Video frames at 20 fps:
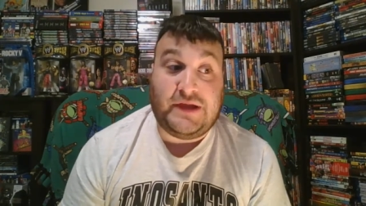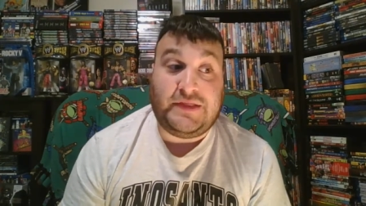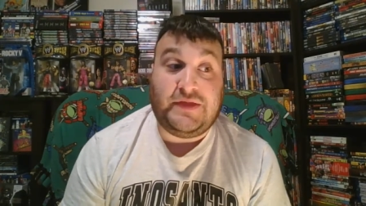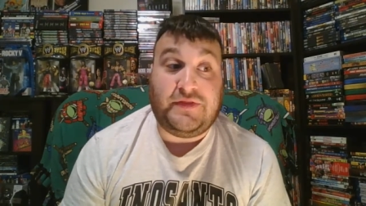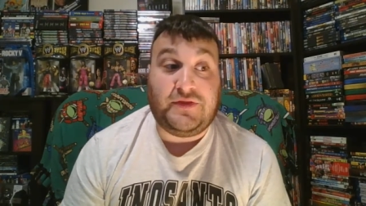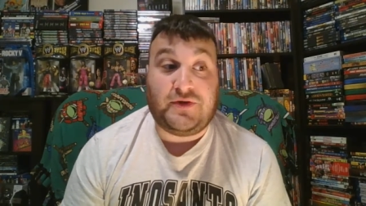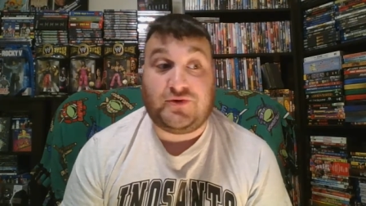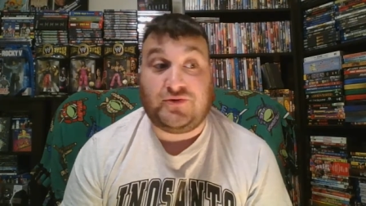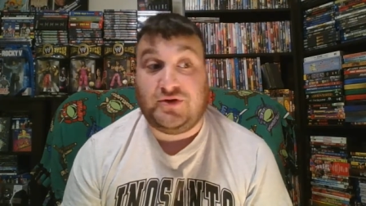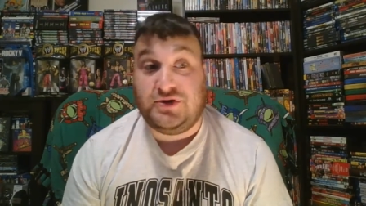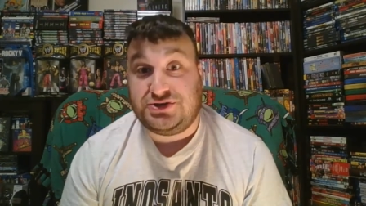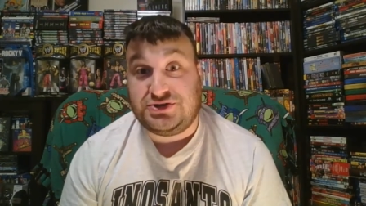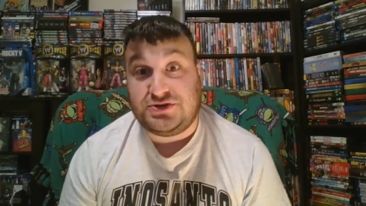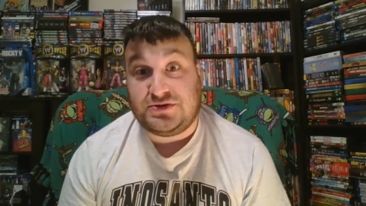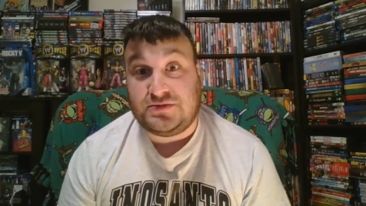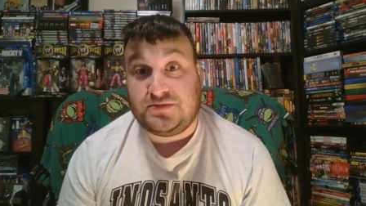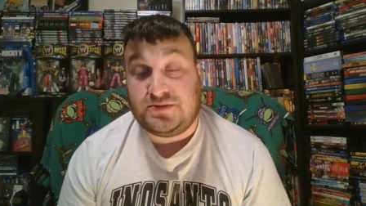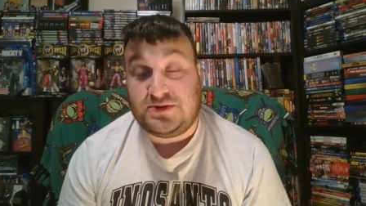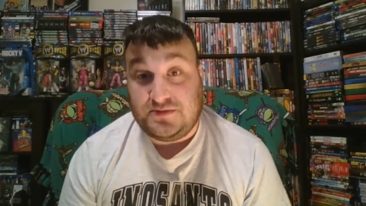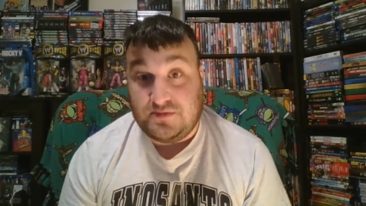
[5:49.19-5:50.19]
and then the
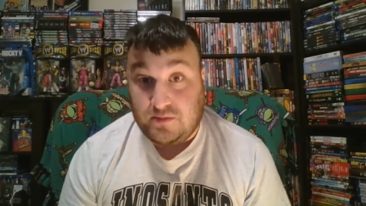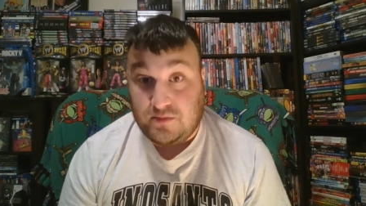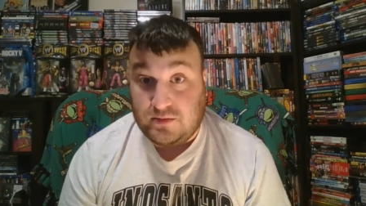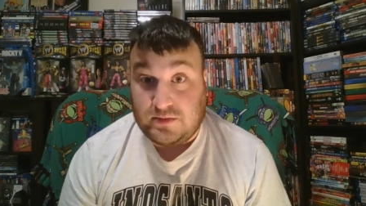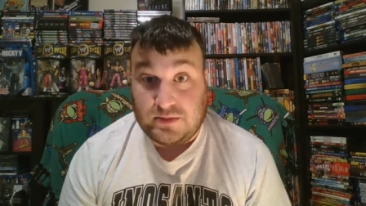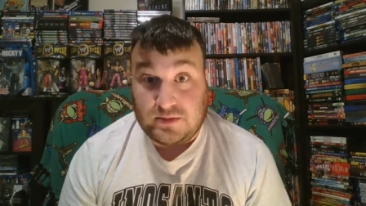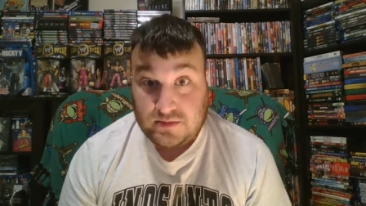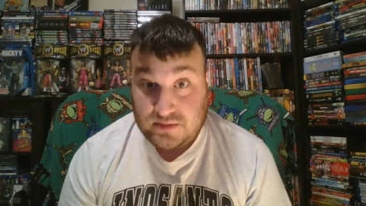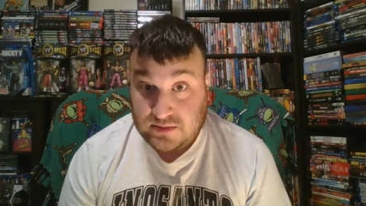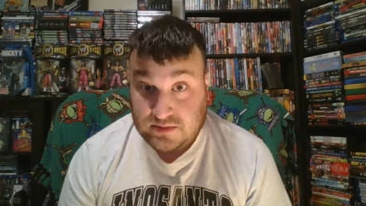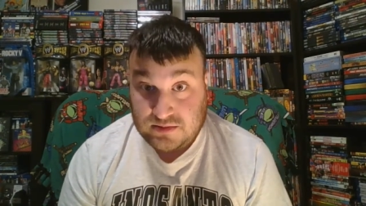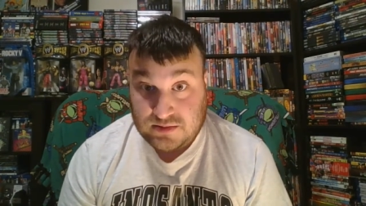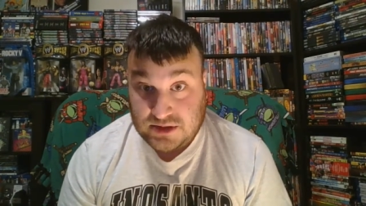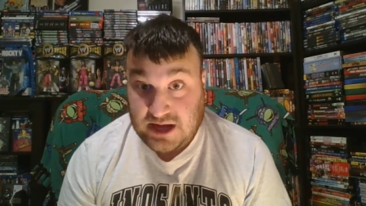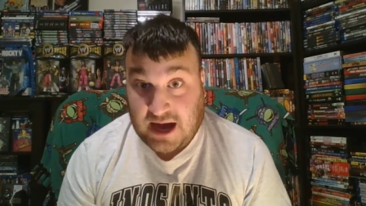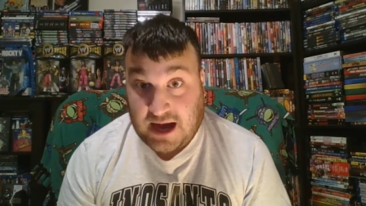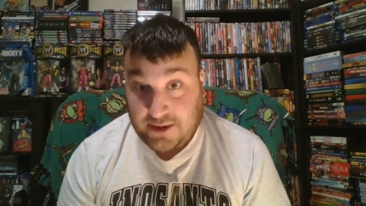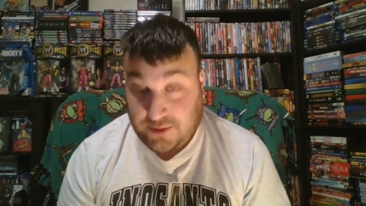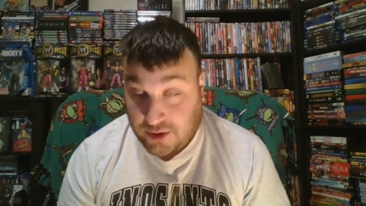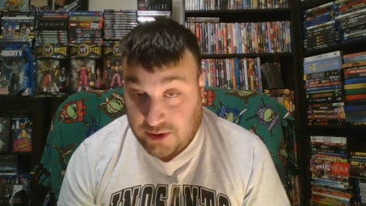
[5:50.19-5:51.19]
creature
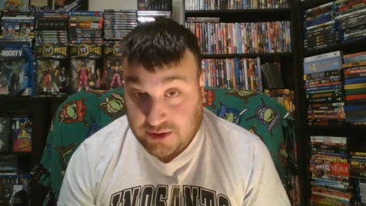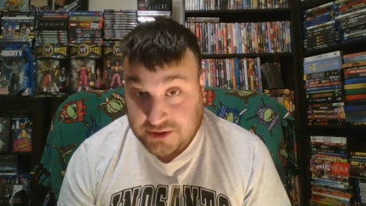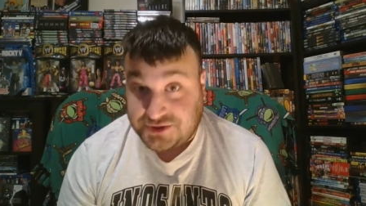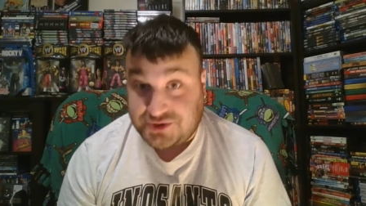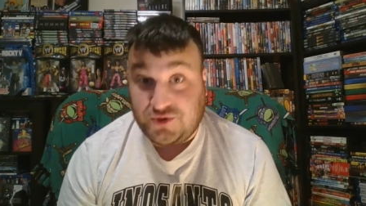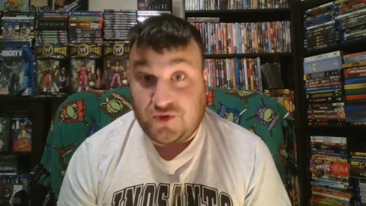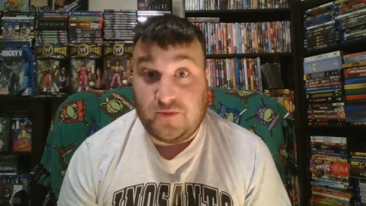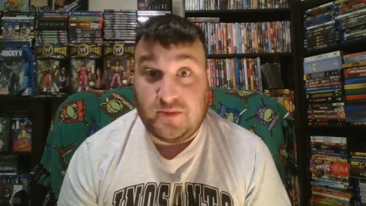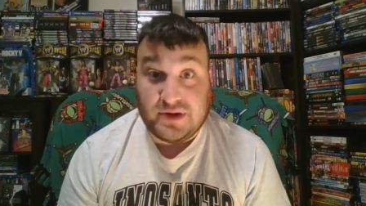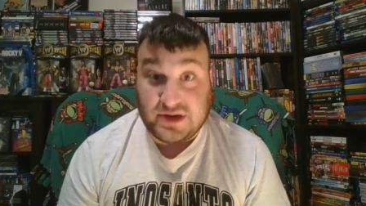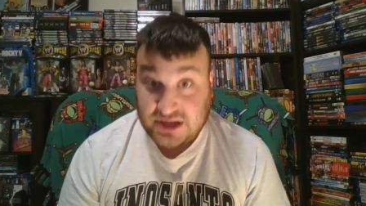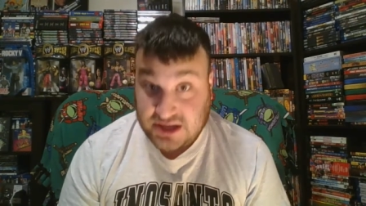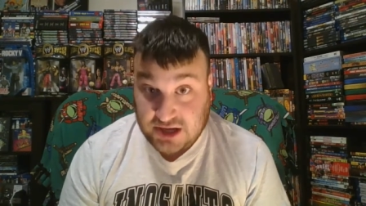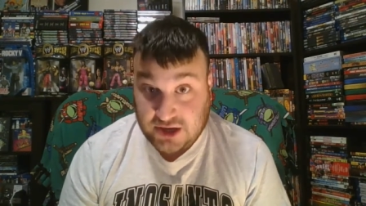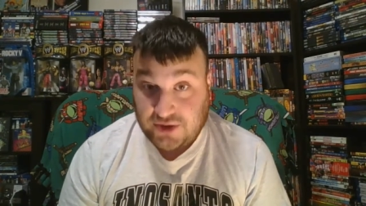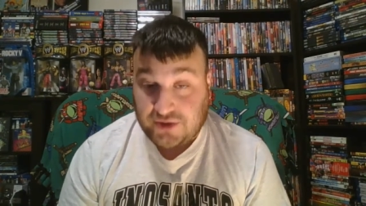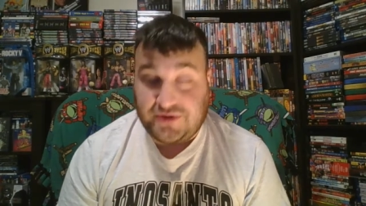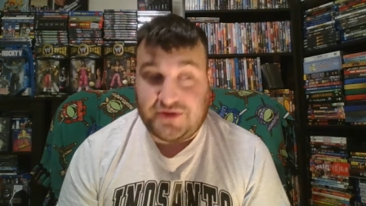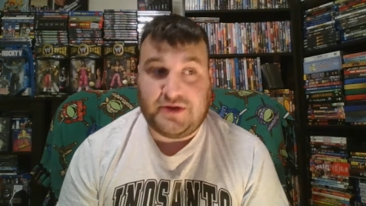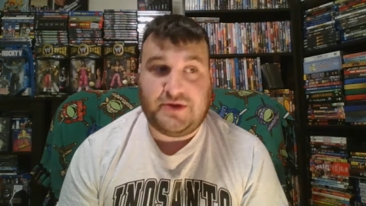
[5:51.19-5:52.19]
got onto him and
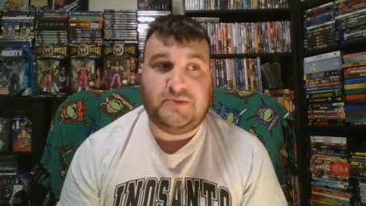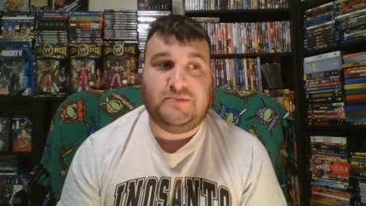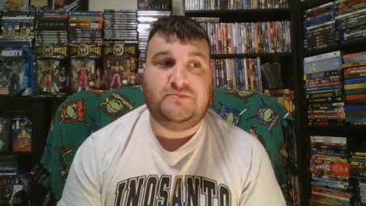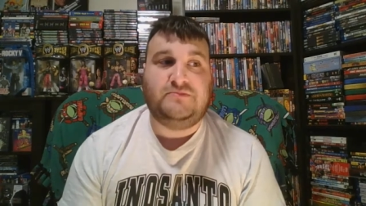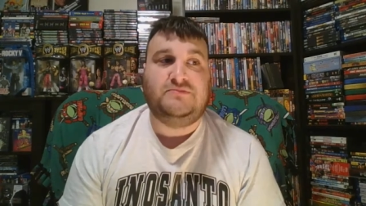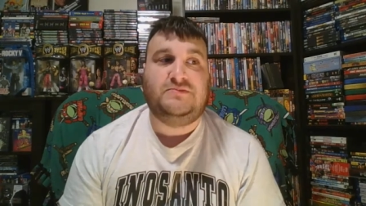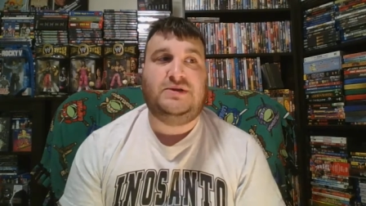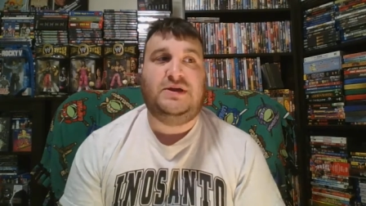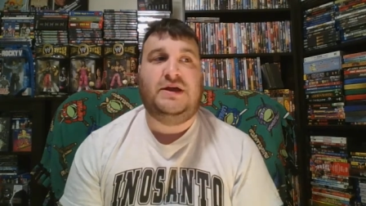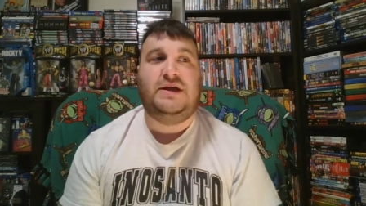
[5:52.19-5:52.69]
killed him.